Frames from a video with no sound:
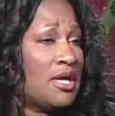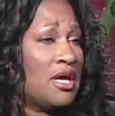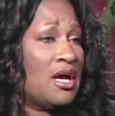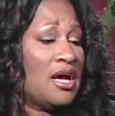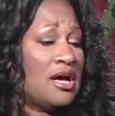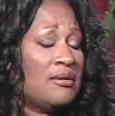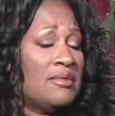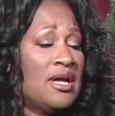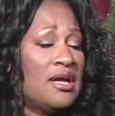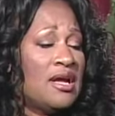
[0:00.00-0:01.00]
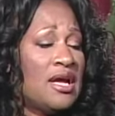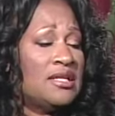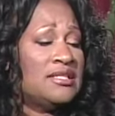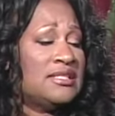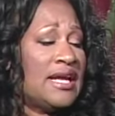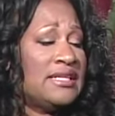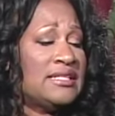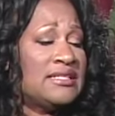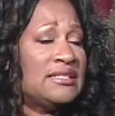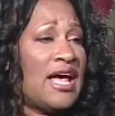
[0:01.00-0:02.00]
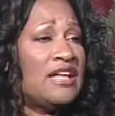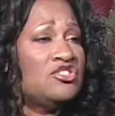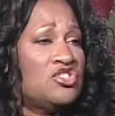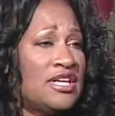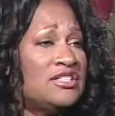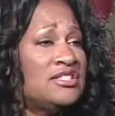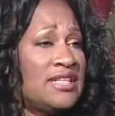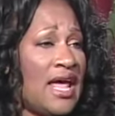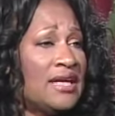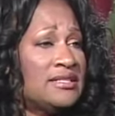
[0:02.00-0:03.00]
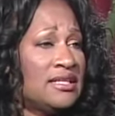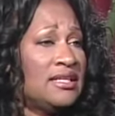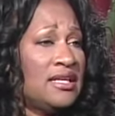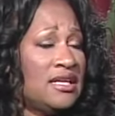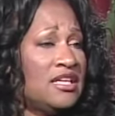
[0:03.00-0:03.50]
Mm-hmm. Um, uh, sex is not just sex; mm-hmm.